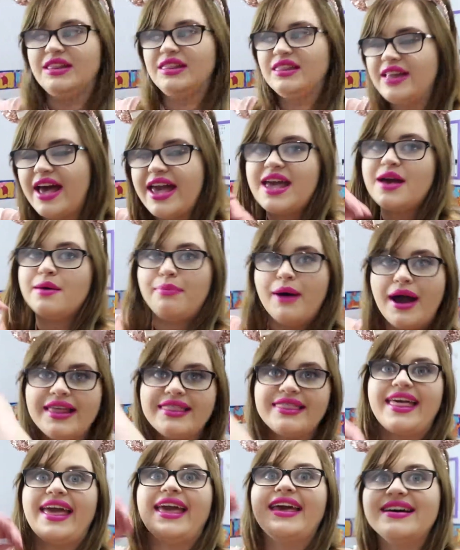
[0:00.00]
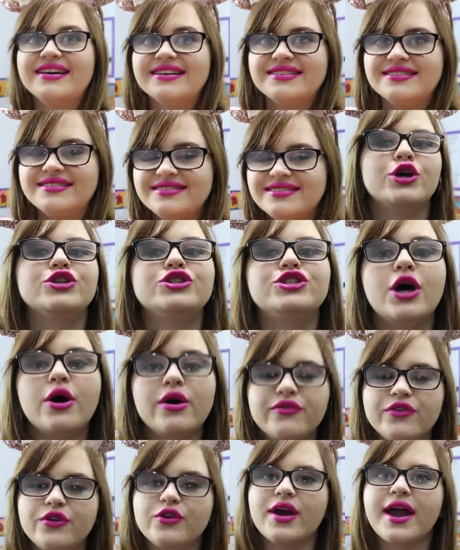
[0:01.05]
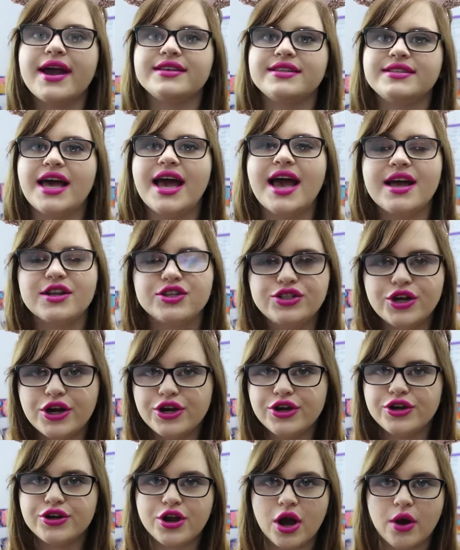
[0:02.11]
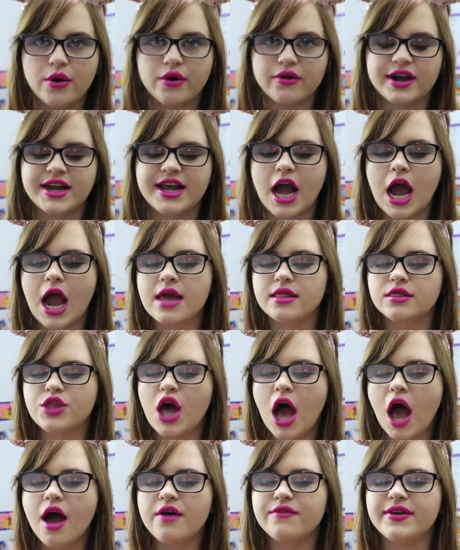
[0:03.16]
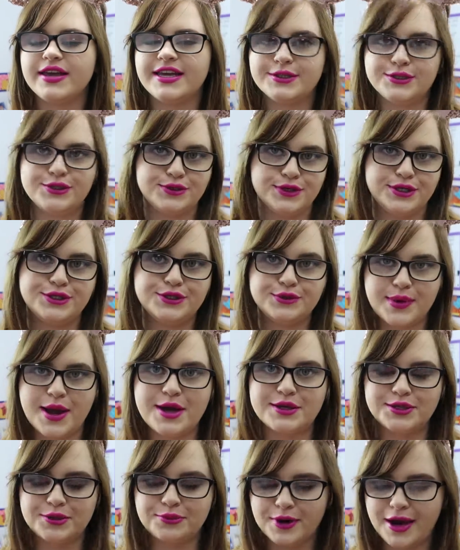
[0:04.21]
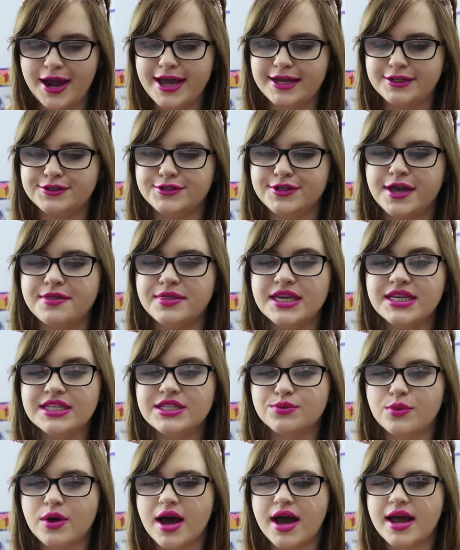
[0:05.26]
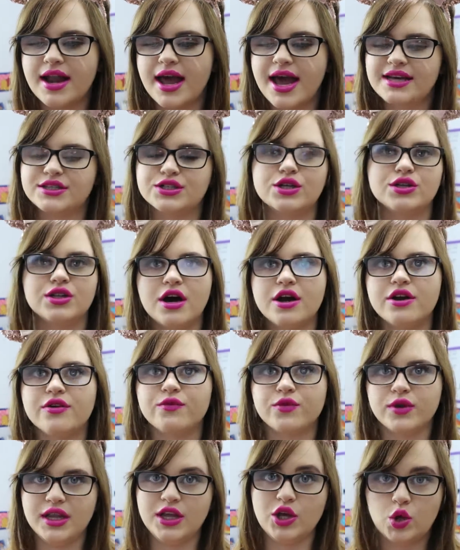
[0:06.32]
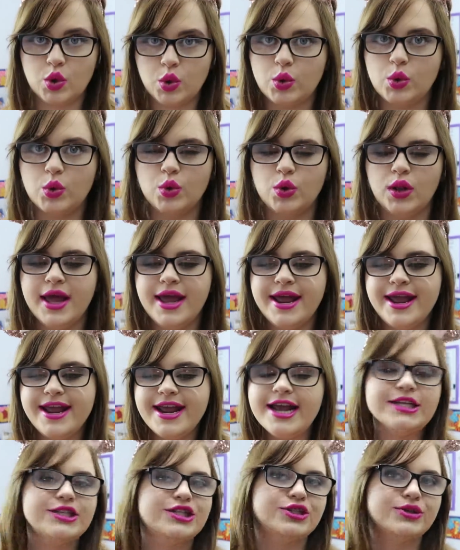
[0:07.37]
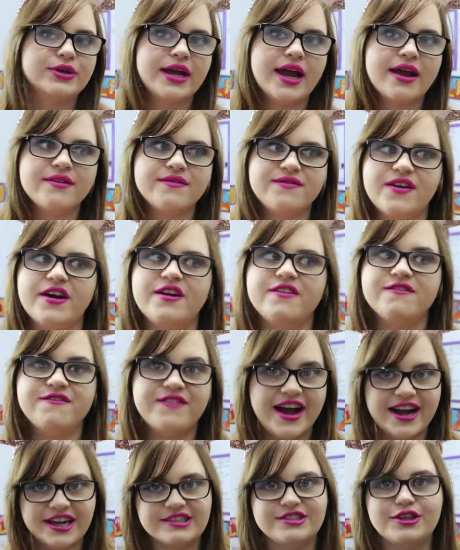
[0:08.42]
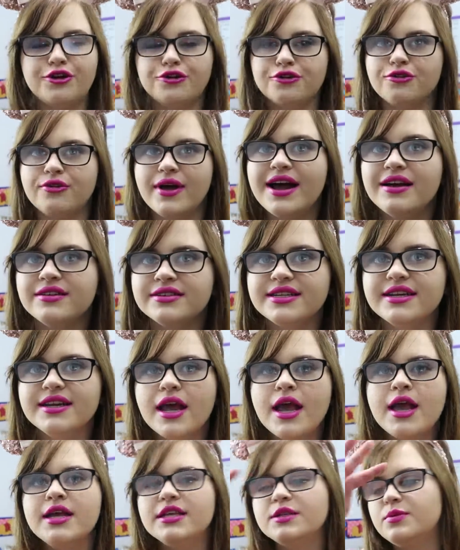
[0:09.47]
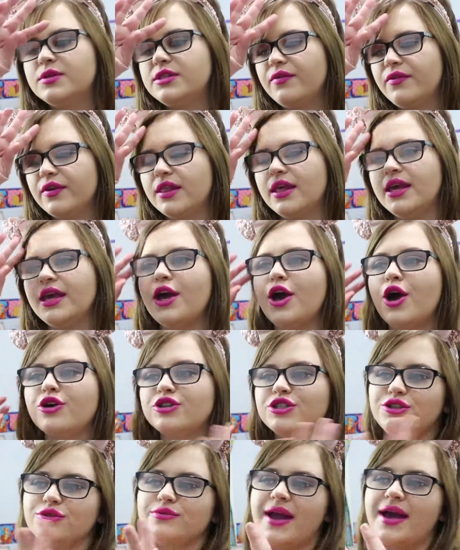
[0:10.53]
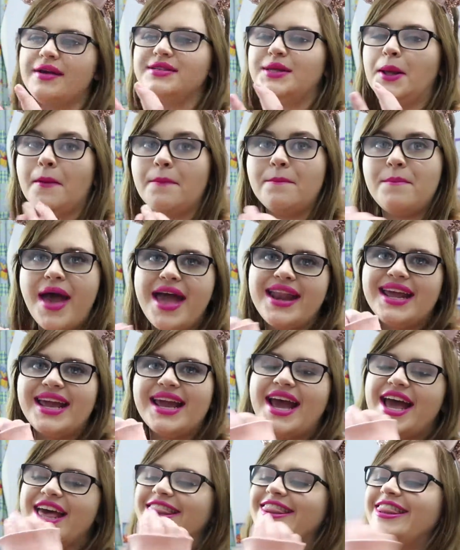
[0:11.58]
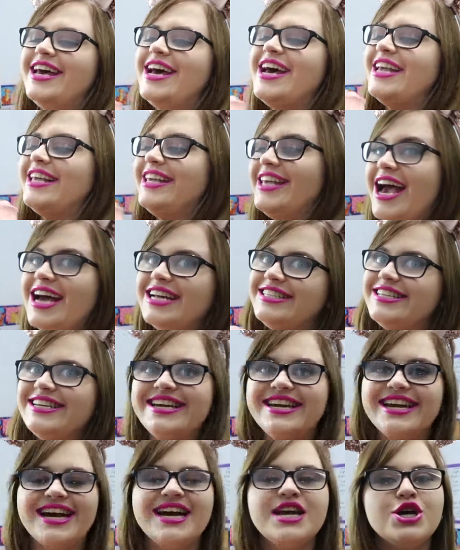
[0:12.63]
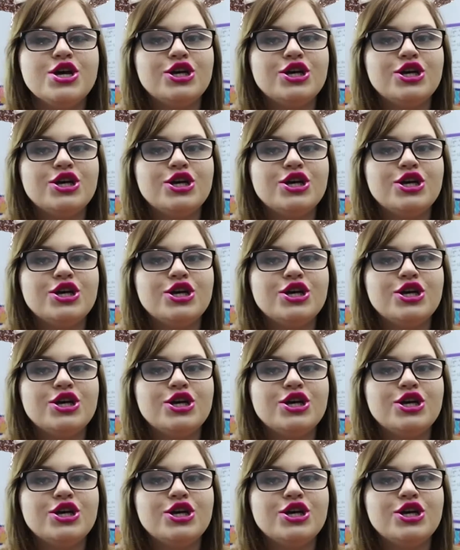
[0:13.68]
layer by layer. So if you guys don't know already, I love history surrounding rides, and this one has a lot of really cool history and fun facts around it, specifically surrounding Betty the Yeti.